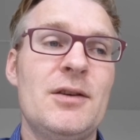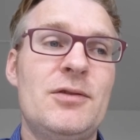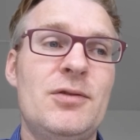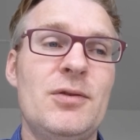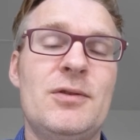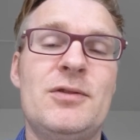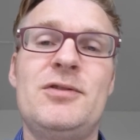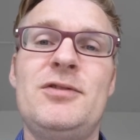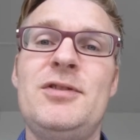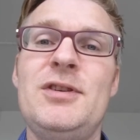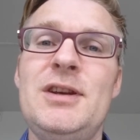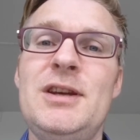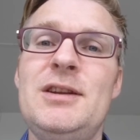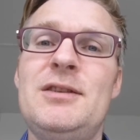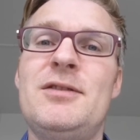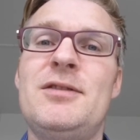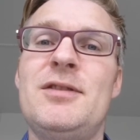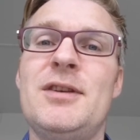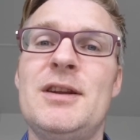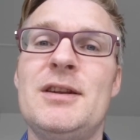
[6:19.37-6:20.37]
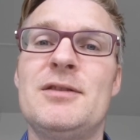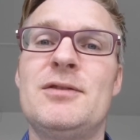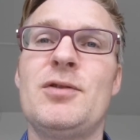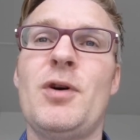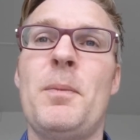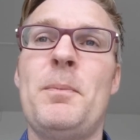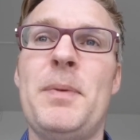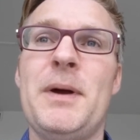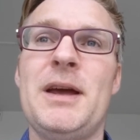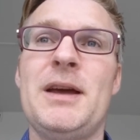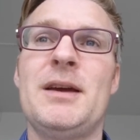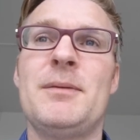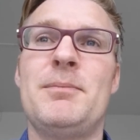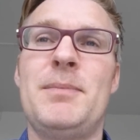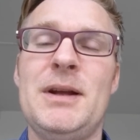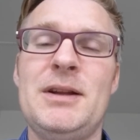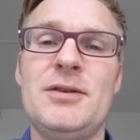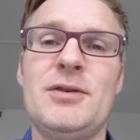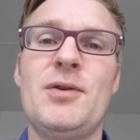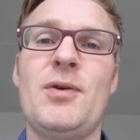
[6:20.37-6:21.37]
succeeds in
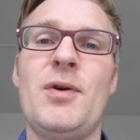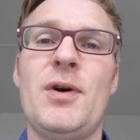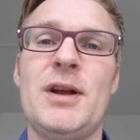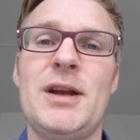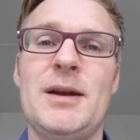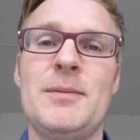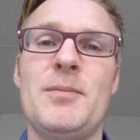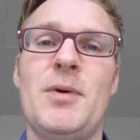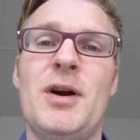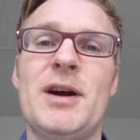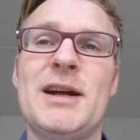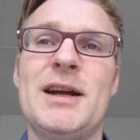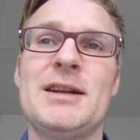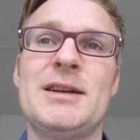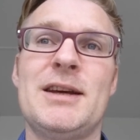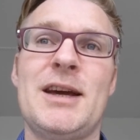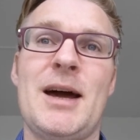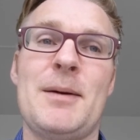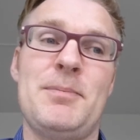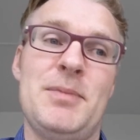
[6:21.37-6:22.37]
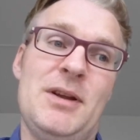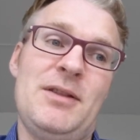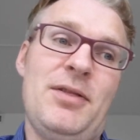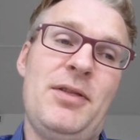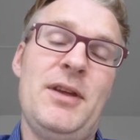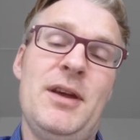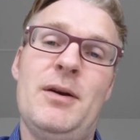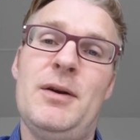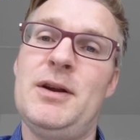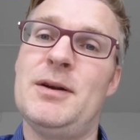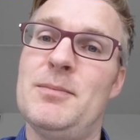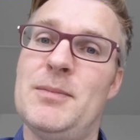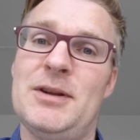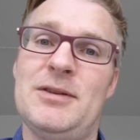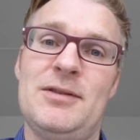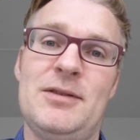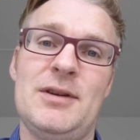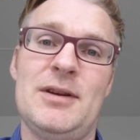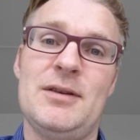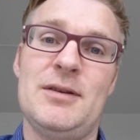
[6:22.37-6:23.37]
topping Bitcoin in market cap. Ethereum
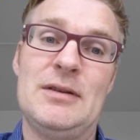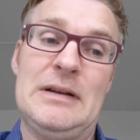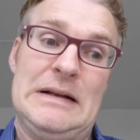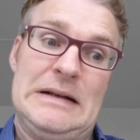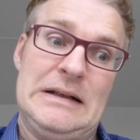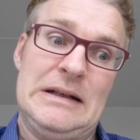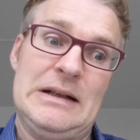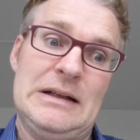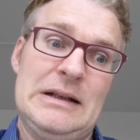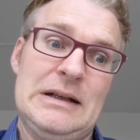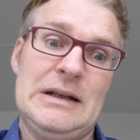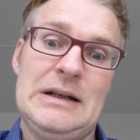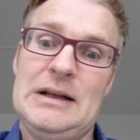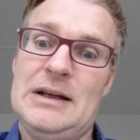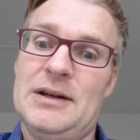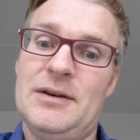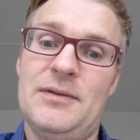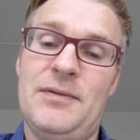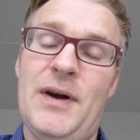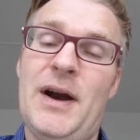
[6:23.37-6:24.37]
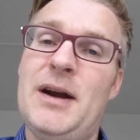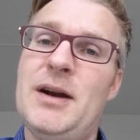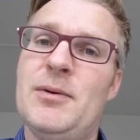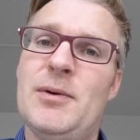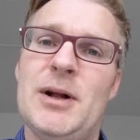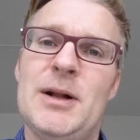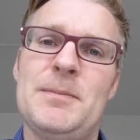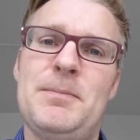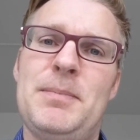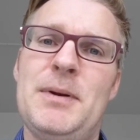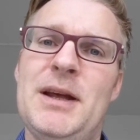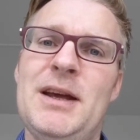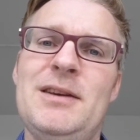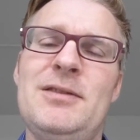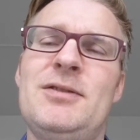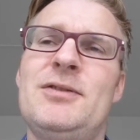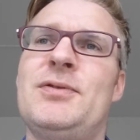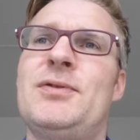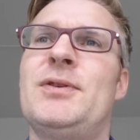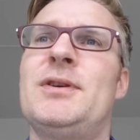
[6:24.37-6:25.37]
is very well
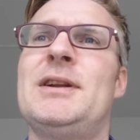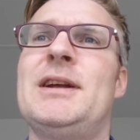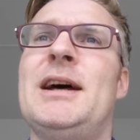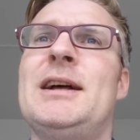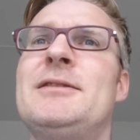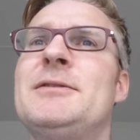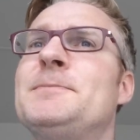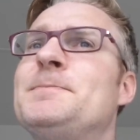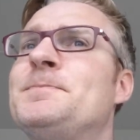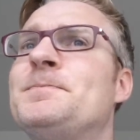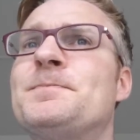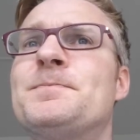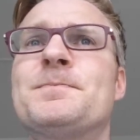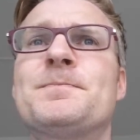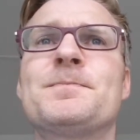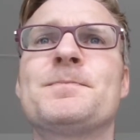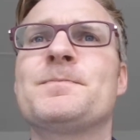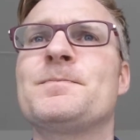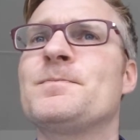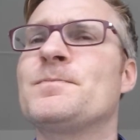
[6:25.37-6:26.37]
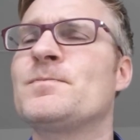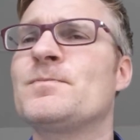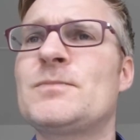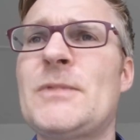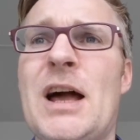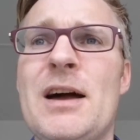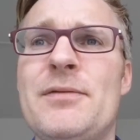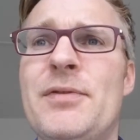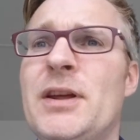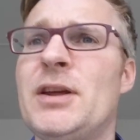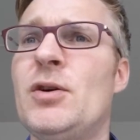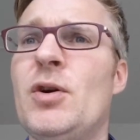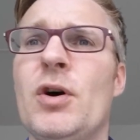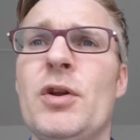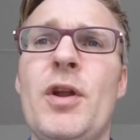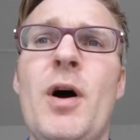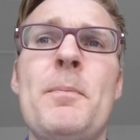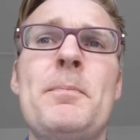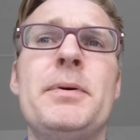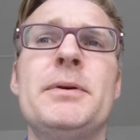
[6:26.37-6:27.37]
placed for that, having
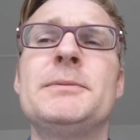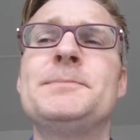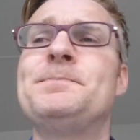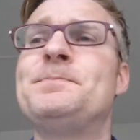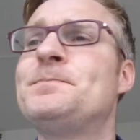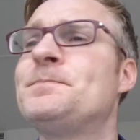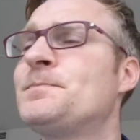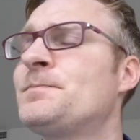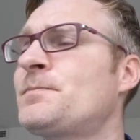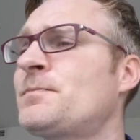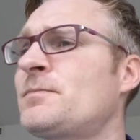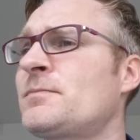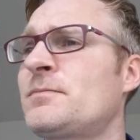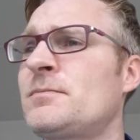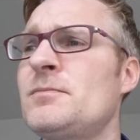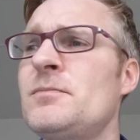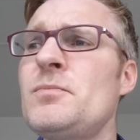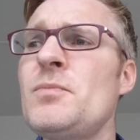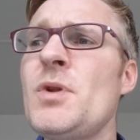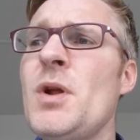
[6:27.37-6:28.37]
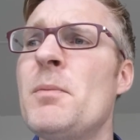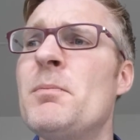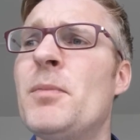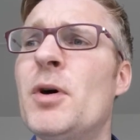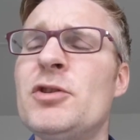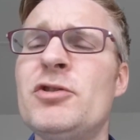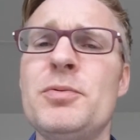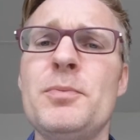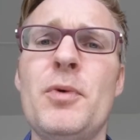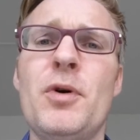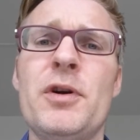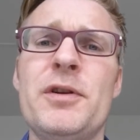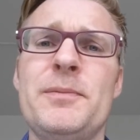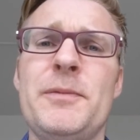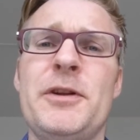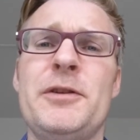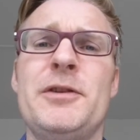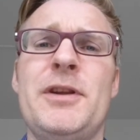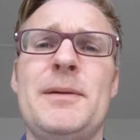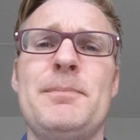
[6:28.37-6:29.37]
gone up much more
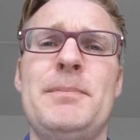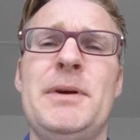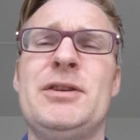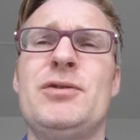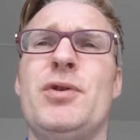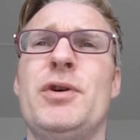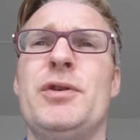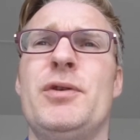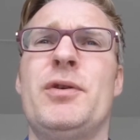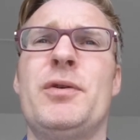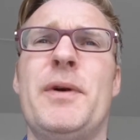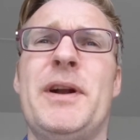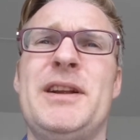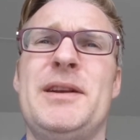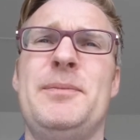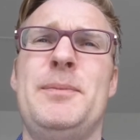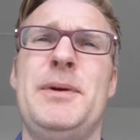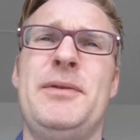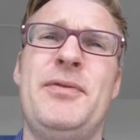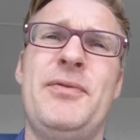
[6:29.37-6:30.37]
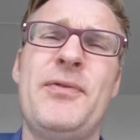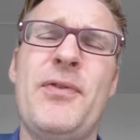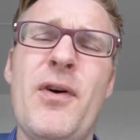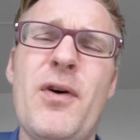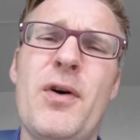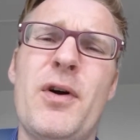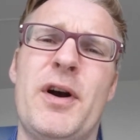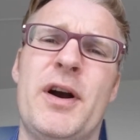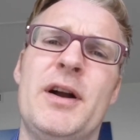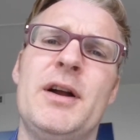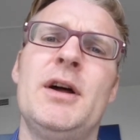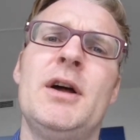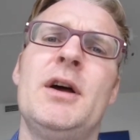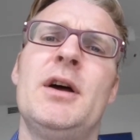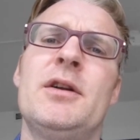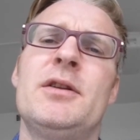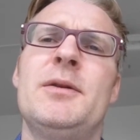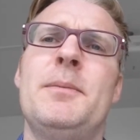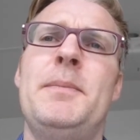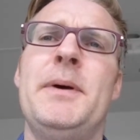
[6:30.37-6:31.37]
than, than Bitcoin already before
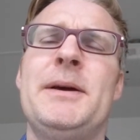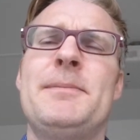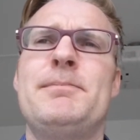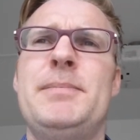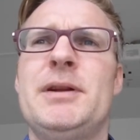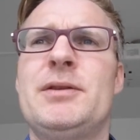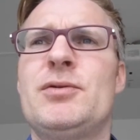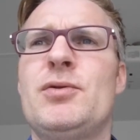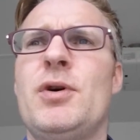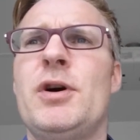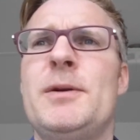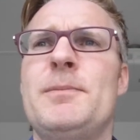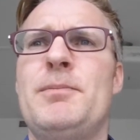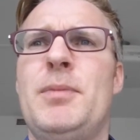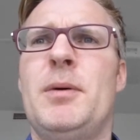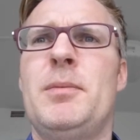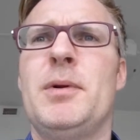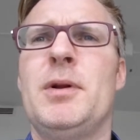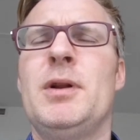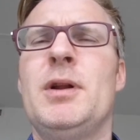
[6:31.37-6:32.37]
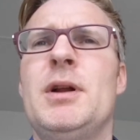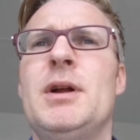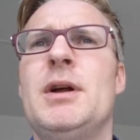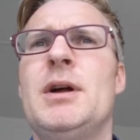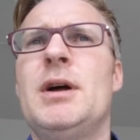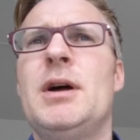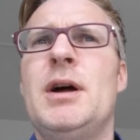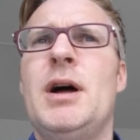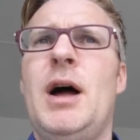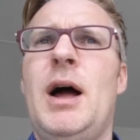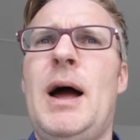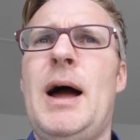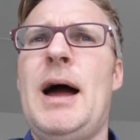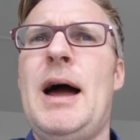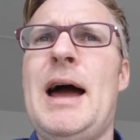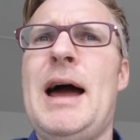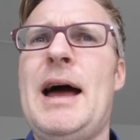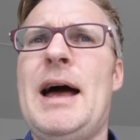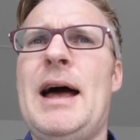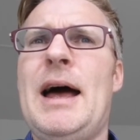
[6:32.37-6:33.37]
the big Bitcoin bubble.
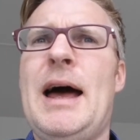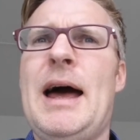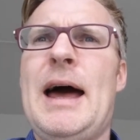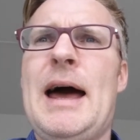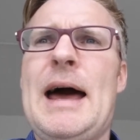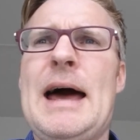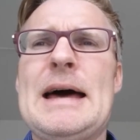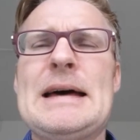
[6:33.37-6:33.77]
Uh,